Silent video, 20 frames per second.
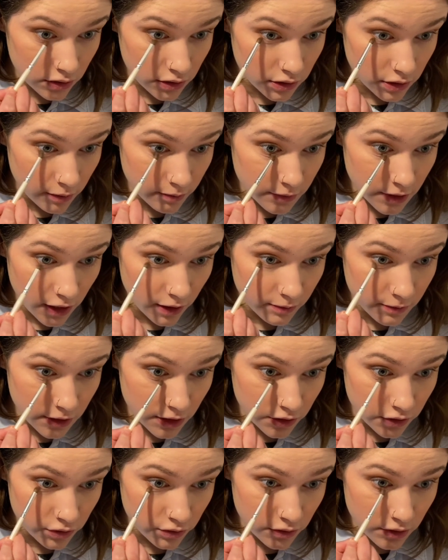Sometimes
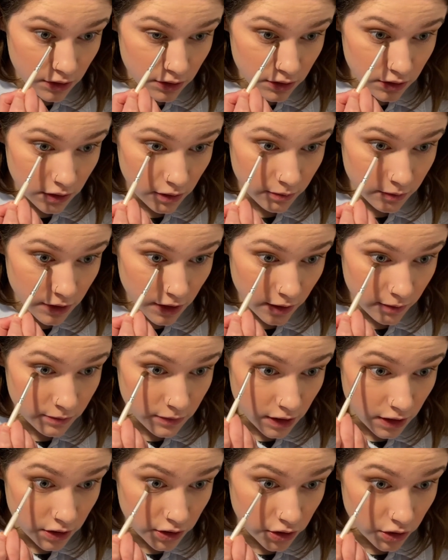I do this,
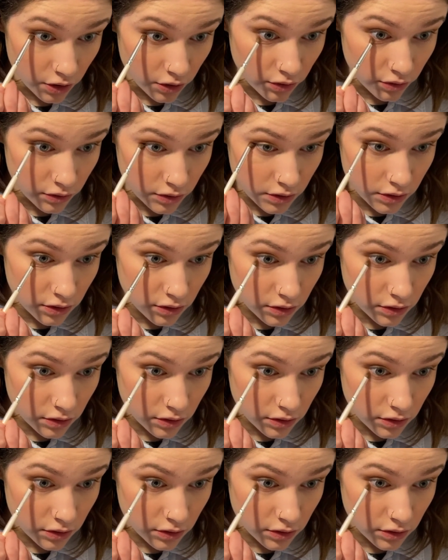sometimes I don't.